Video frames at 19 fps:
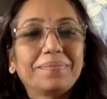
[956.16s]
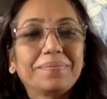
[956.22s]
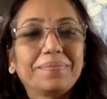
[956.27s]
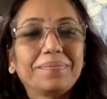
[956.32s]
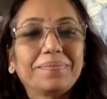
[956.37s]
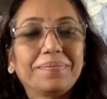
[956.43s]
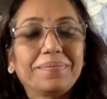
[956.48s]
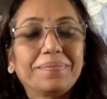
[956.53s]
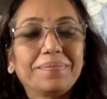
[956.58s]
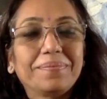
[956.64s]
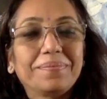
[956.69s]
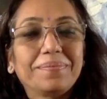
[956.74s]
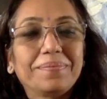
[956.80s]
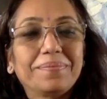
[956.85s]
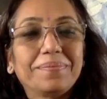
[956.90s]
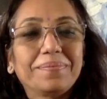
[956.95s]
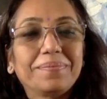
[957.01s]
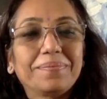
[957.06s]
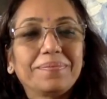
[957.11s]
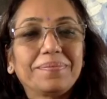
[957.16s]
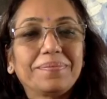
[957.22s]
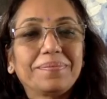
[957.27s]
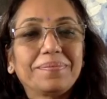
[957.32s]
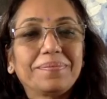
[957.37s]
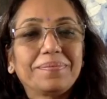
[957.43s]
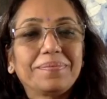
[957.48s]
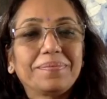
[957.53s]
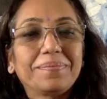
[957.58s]

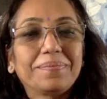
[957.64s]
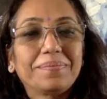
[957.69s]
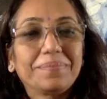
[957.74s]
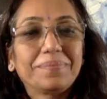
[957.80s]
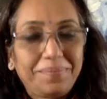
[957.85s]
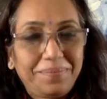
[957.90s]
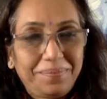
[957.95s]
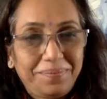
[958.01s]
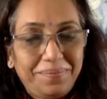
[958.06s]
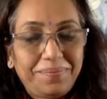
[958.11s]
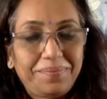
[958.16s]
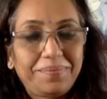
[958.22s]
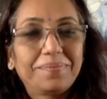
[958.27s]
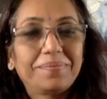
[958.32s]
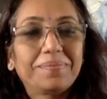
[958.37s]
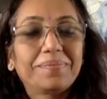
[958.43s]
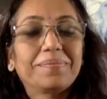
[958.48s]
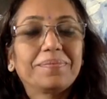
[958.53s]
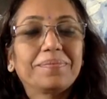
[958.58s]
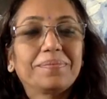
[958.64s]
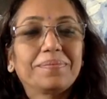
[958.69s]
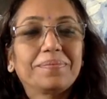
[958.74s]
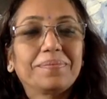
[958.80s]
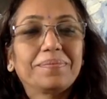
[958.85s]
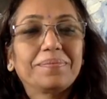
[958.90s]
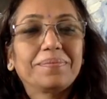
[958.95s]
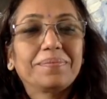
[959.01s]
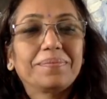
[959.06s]

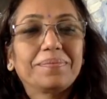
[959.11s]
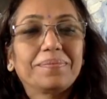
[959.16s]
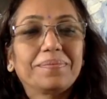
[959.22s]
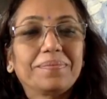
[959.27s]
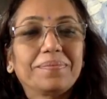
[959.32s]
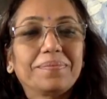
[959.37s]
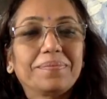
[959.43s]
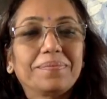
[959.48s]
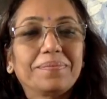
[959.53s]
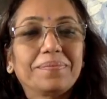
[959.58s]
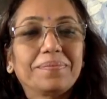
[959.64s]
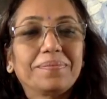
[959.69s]
This person isn't speaking.